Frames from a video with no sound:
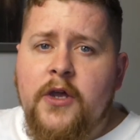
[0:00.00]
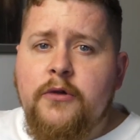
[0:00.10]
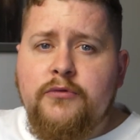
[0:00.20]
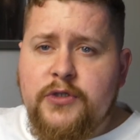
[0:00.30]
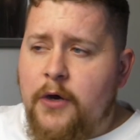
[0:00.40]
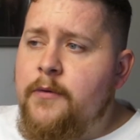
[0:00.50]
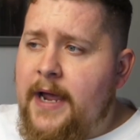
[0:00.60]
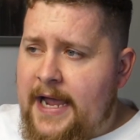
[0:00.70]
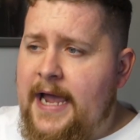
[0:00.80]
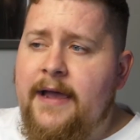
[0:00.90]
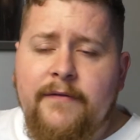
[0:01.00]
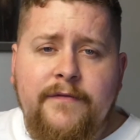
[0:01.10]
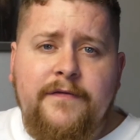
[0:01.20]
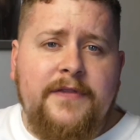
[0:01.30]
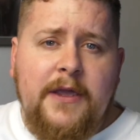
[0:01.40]
who don't
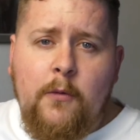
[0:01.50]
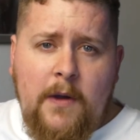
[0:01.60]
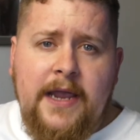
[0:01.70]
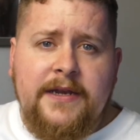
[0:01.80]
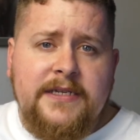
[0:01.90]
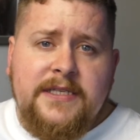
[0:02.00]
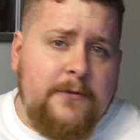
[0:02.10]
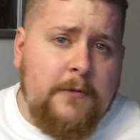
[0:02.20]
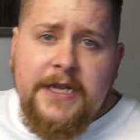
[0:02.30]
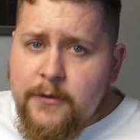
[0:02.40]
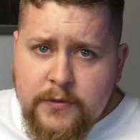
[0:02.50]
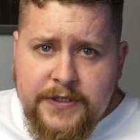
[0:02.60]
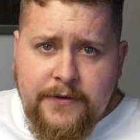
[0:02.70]
have the awareness that we all